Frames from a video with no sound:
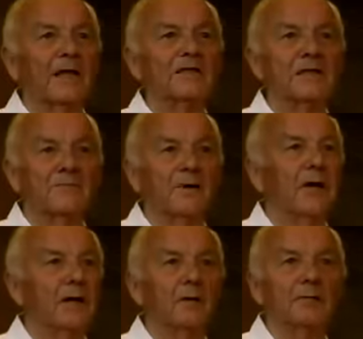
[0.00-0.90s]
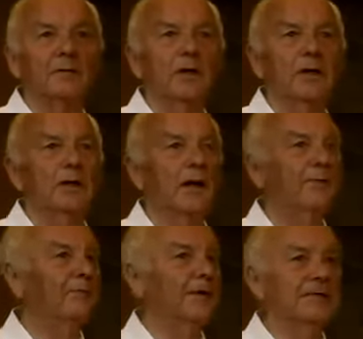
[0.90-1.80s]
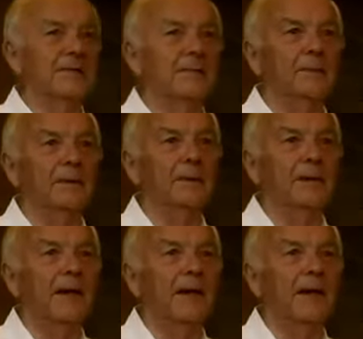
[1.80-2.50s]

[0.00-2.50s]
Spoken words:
It's just very ordinary and very simple.